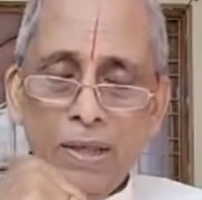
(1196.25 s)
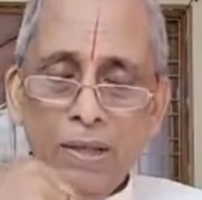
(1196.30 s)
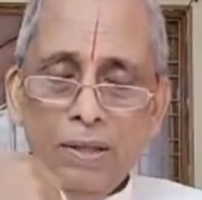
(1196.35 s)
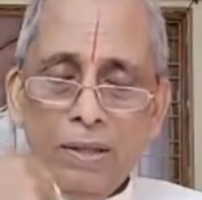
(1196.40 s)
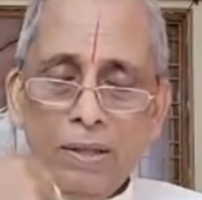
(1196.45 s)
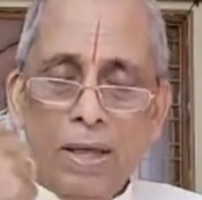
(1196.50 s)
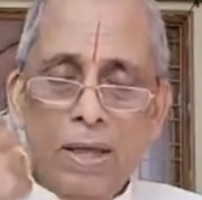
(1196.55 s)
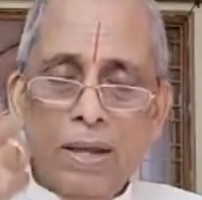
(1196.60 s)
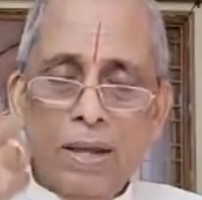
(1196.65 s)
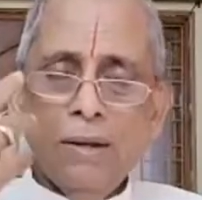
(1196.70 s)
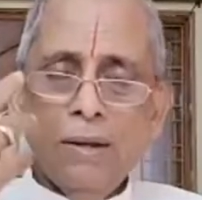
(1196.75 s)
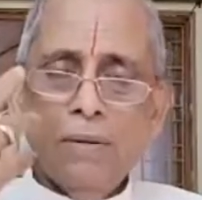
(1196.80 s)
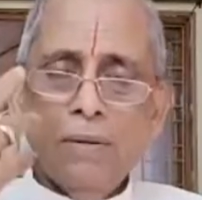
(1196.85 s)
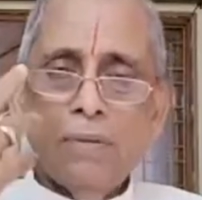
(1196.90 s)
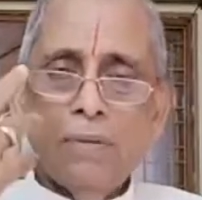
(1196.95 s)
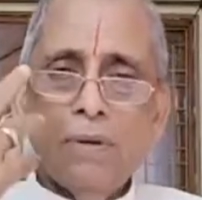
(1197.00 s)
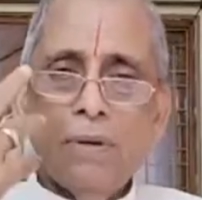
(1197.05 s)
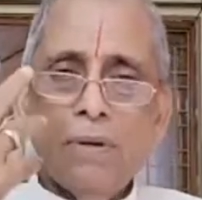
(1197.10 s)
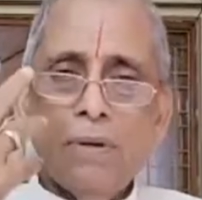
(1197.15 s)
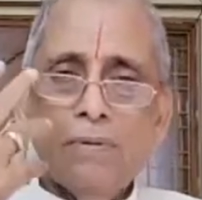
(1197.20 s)
Then
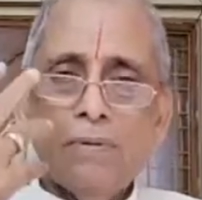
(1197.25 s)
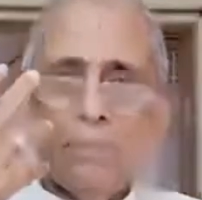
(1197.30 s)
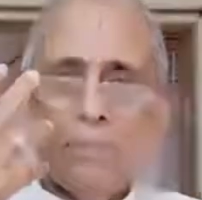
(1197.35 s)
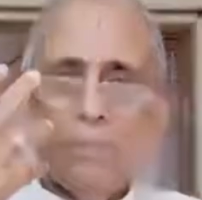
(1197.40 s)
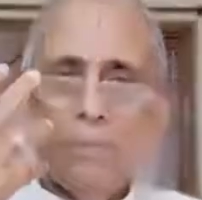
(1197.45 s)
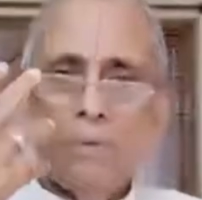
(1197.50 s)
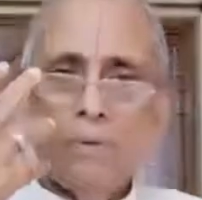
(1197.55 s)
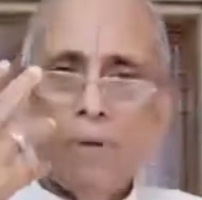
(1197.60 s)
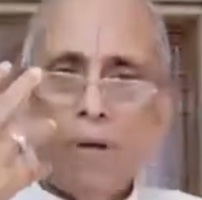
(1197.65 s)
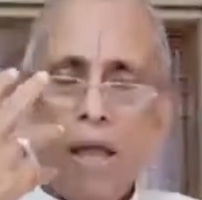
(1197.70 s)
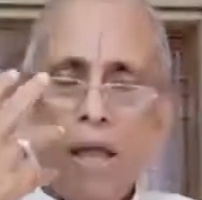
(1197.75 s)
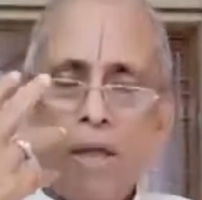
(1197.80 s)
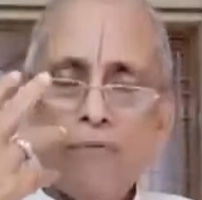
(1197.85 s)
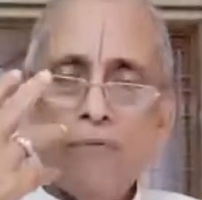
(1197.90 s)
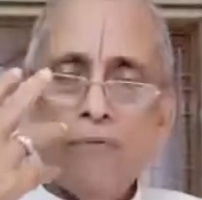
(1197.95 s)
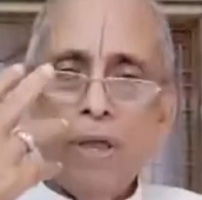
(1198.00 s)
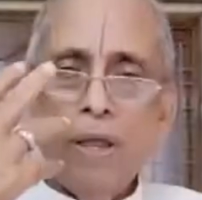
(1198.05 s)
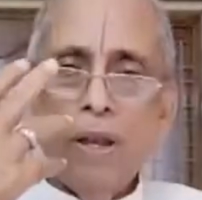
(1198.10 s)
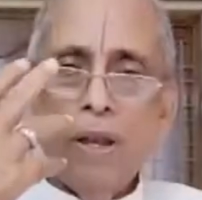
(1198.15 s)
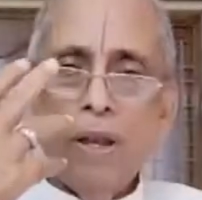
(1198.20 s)
I
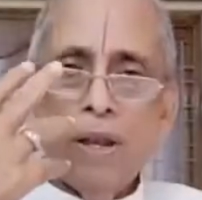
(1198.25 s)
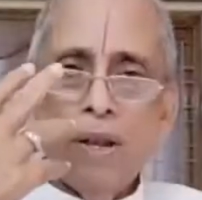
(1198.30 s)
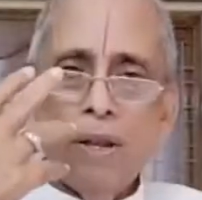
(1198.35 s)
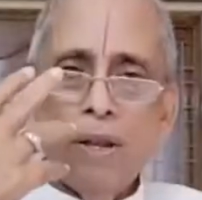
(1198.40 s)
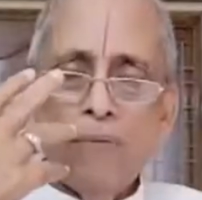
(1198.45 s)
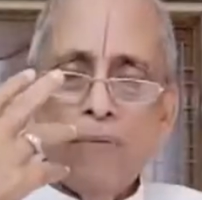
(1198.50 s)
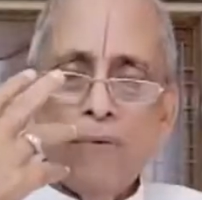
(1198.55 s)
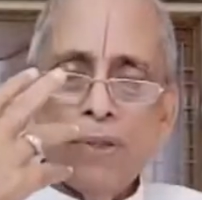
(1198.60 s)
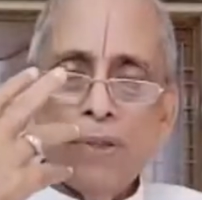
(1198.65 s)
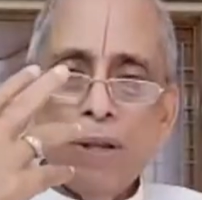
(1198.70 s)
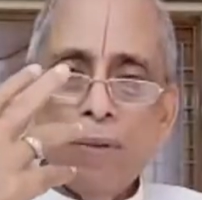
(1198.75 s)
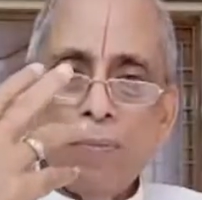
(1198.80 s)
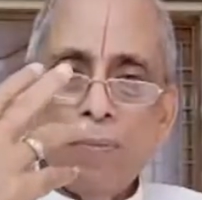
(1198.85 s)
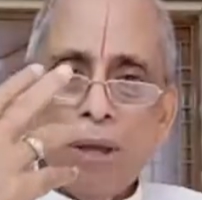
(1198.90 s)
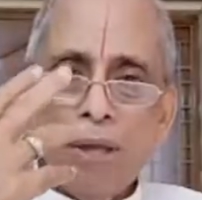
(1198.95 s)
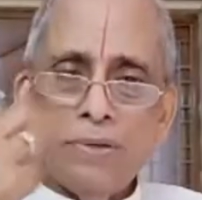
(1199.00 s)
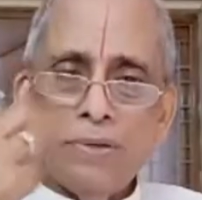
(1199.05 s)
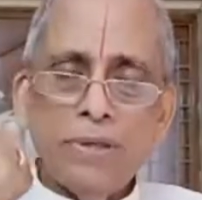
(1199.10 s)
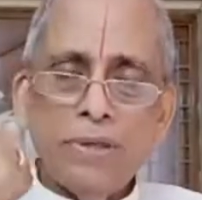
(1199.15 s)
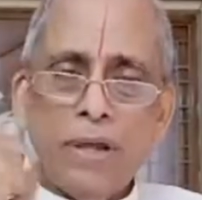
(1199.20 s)
feel within
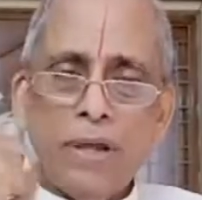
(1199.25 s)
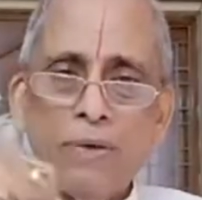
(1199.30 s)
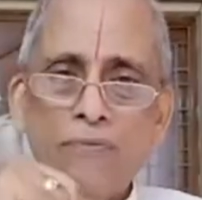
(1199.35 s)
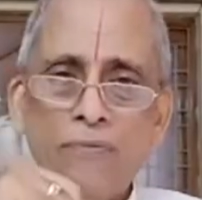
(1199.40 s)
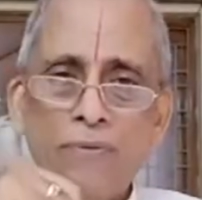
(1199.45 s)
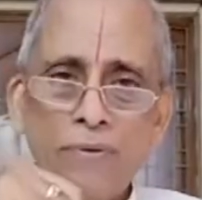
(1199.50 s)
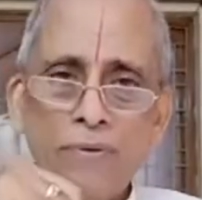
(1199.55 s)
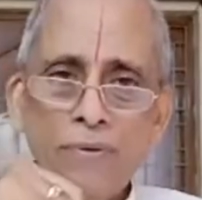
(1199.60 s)
myself